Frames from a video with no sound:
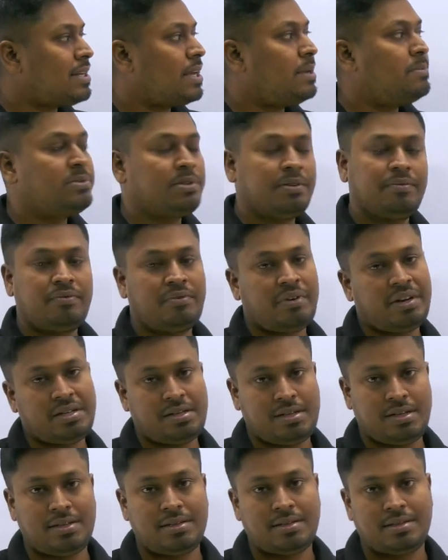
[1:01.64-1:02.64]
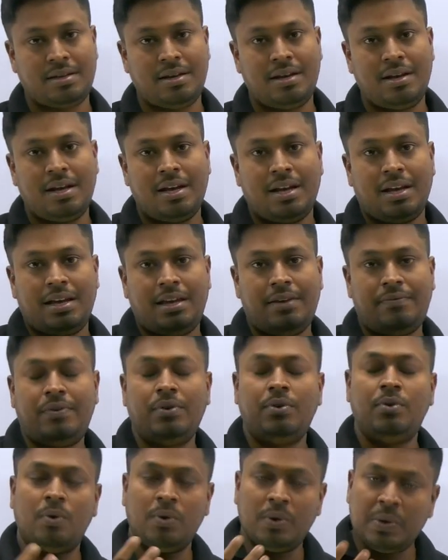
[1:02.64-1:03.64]
types of questions. If you
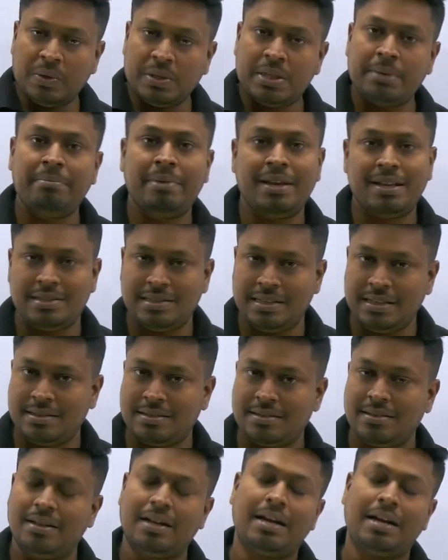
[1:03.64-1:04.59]
don't know the basics,